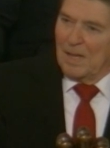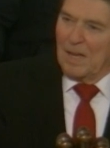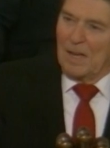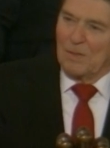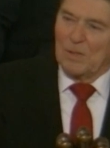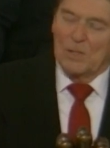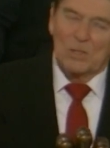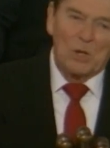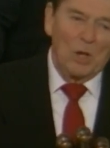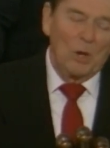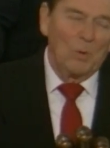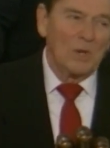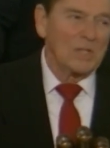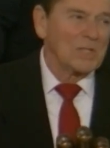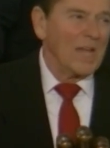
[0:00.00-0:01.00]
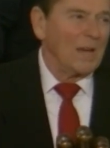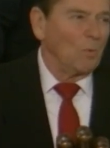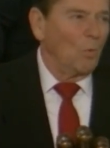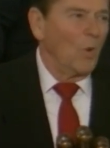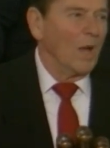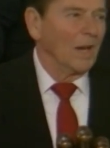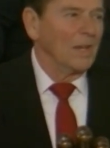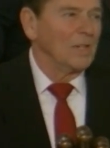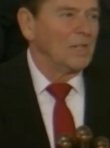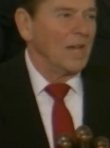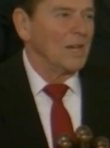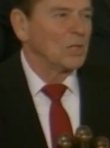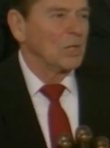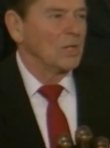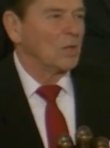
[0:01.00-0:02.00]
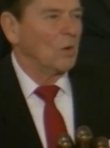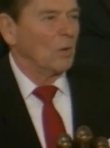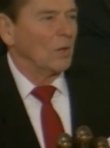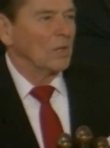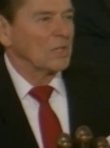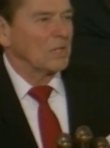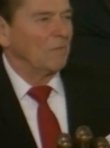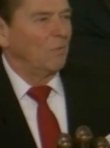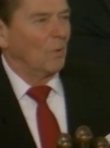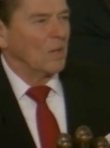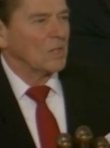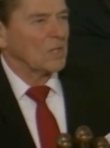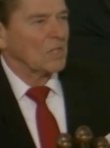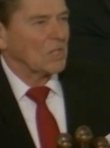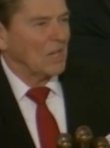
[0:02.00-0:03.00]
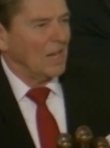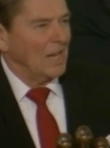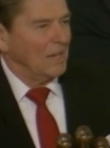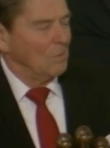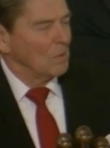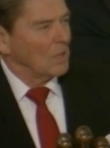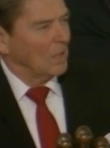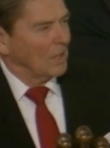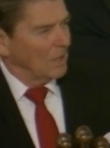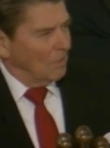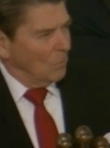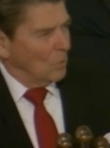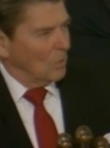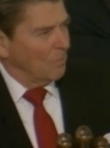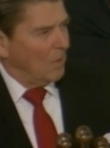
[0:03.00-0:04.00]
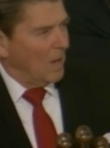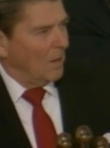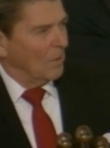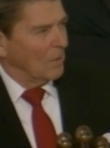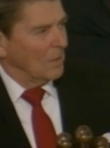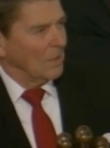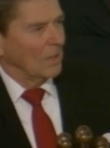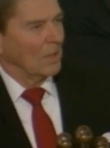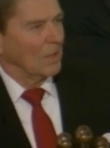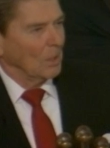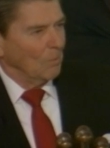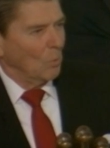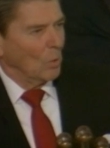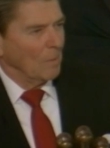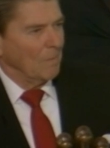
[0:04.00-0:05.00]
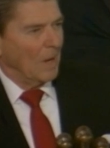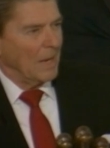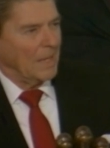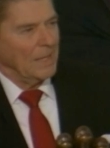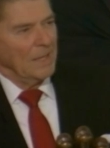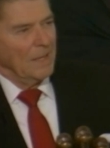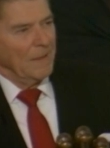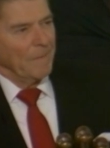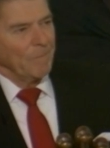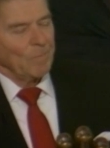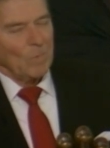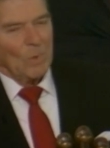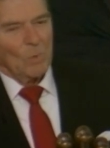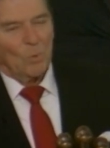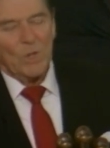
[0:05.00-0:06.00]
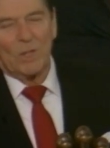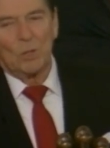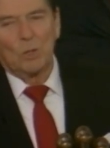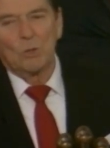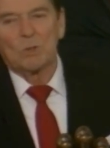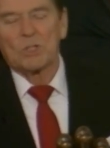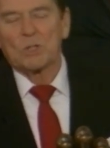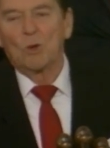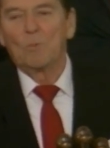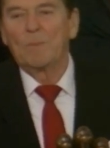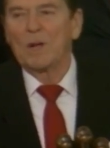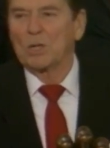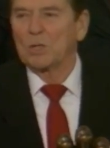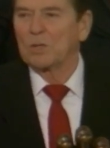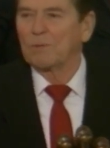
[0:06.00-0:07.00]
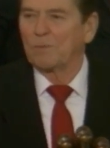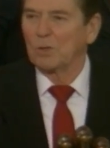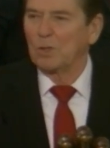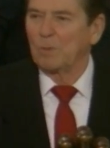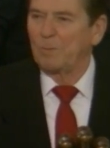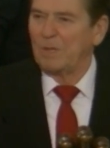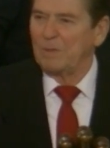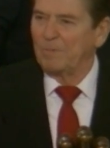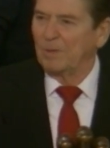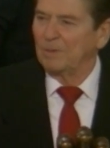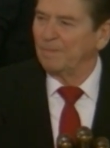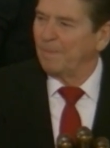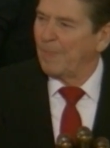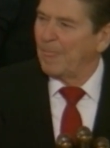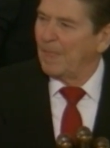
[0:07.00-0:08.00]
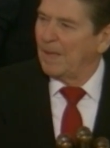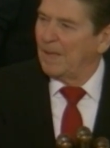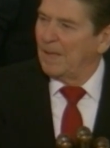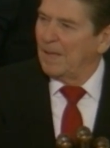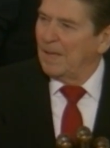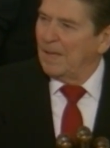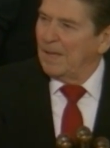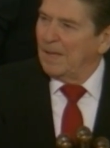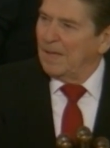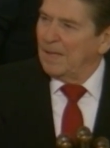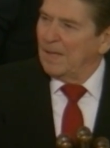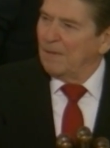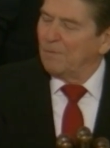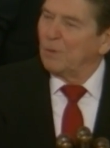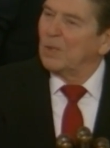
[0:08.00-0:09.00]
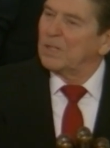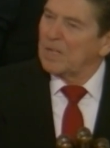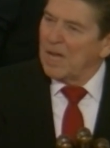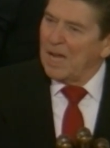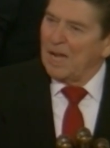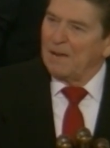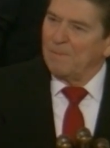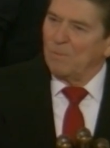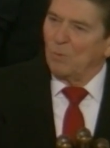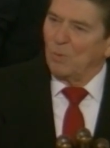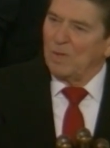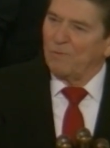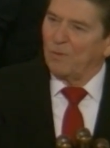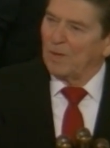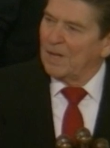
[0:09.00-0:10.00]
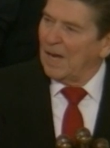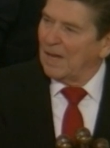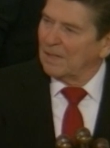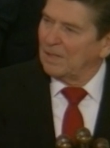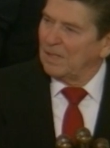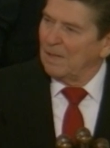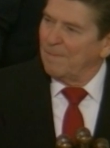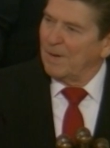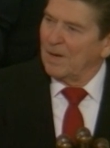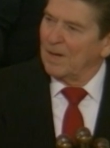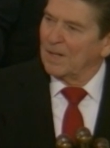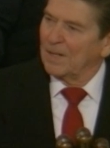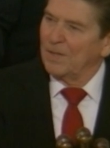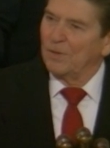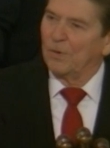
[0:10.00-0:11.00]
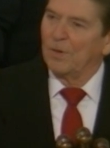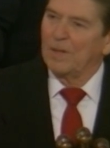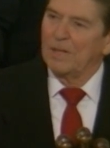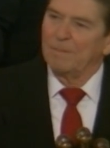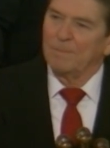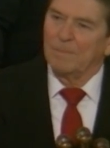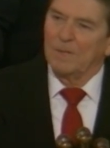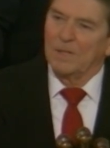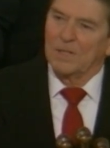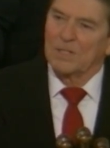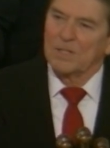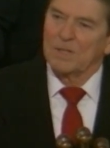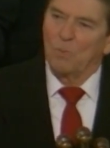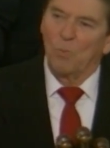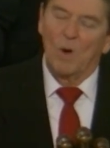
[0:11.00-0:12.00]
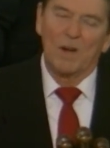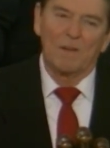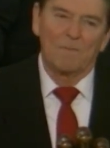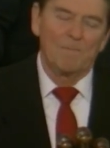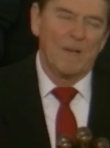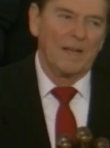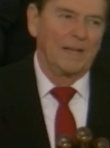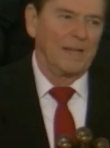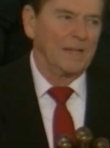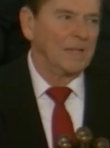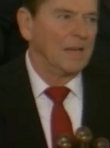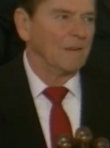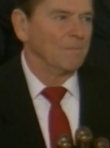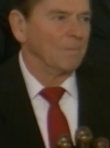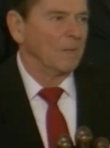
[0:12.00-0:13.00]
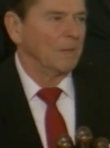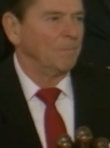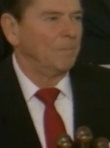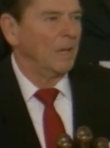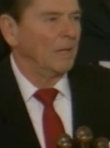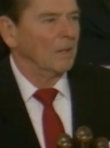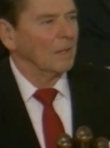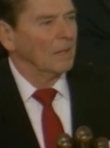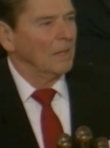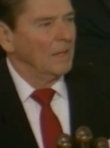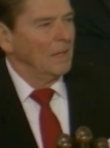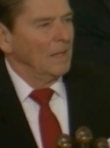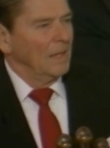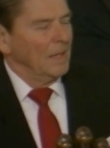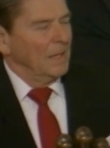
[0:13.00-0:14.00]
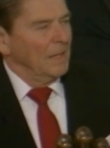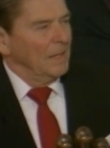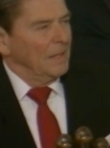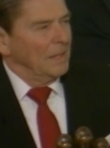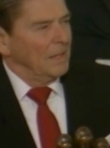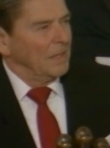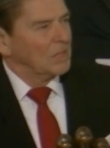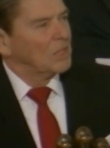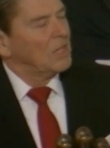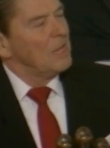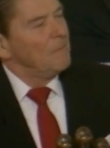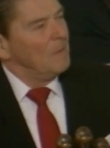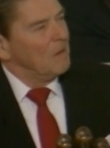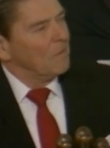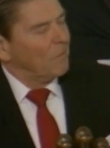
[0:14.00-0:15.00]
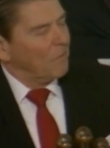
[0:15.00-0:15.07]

And there's always that well intentioned chorus of voices saying, with a little more power and a little more money, we could do so much for the people. For a time, we forgot the American dream isn't one of making government bigger. It's keeping